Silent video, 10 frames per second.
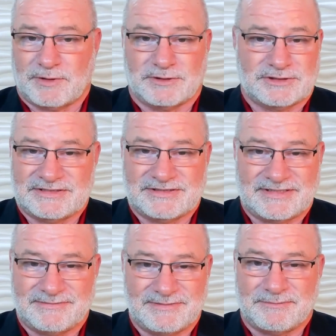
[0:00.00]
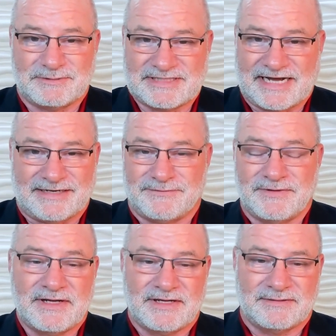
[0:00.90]
person that was kind of
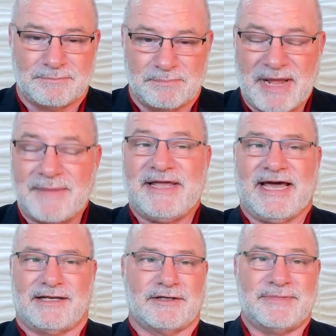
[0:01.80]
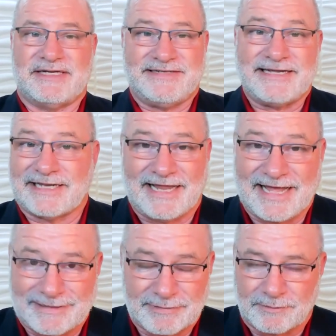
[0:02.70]
maybe had a little bit of
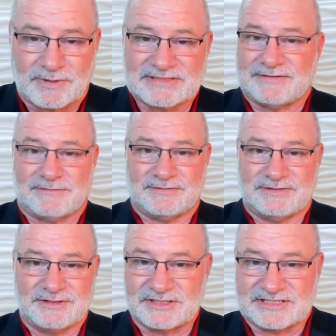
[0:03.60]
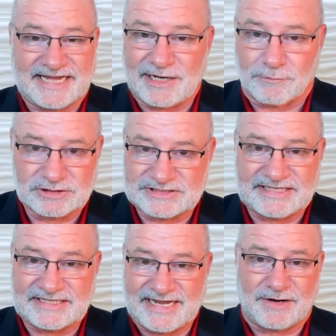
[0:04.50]
decline, but it wasn't to the scale we're
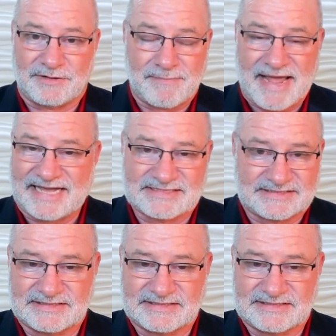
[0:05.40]
seeing now in masses.